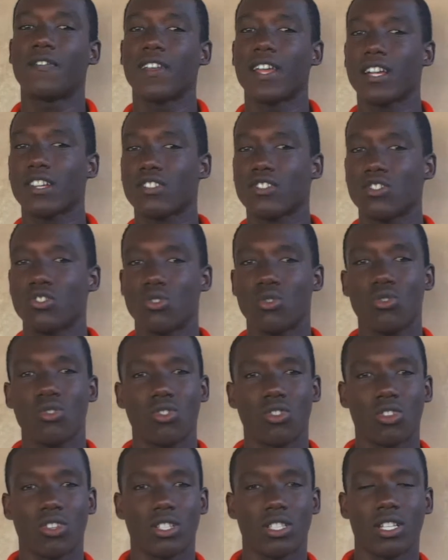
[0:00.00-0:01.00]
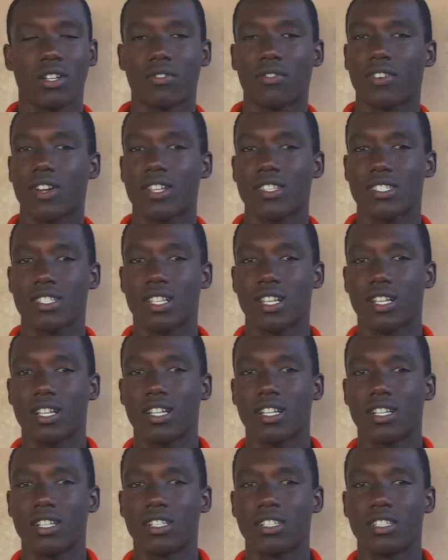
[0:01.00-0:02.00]
fait action dans phrase là.
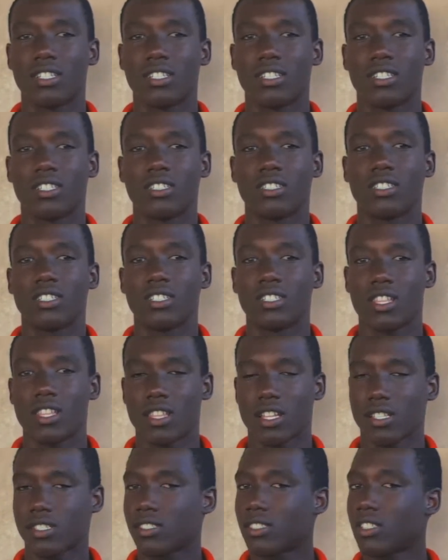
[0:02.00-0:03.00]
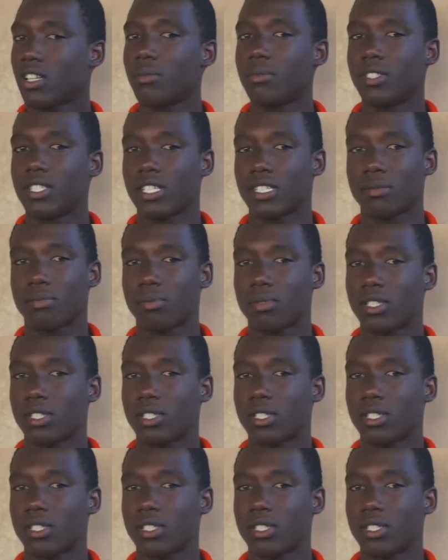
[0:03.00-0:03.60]
The subject